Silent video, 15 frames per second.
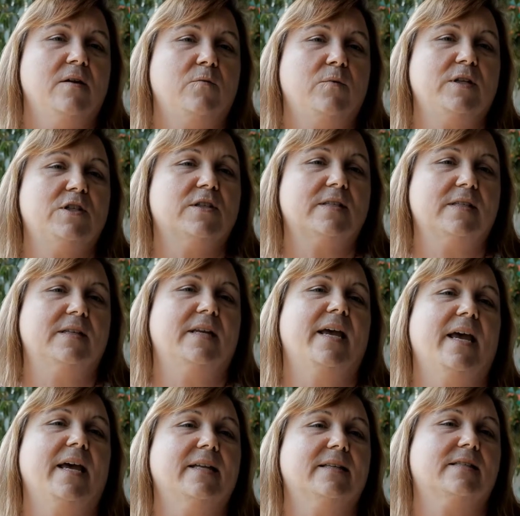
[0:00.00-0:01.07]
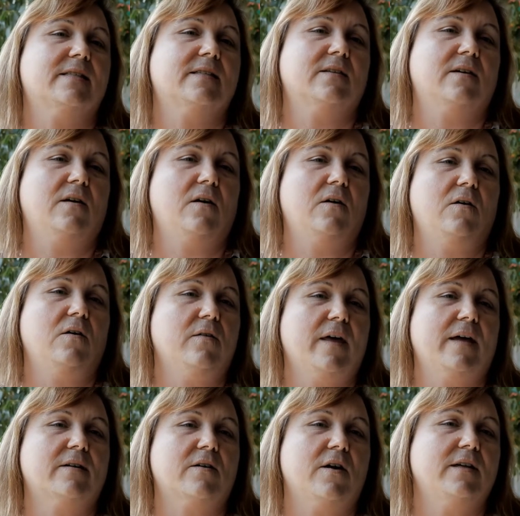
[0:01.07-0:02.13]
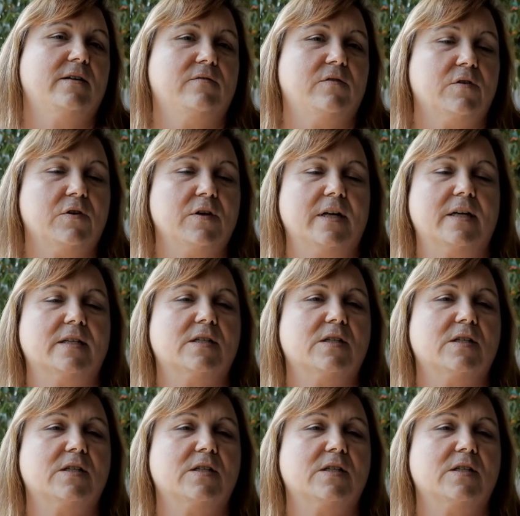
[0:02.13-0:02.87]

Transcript: we just enhance all that kind of learning.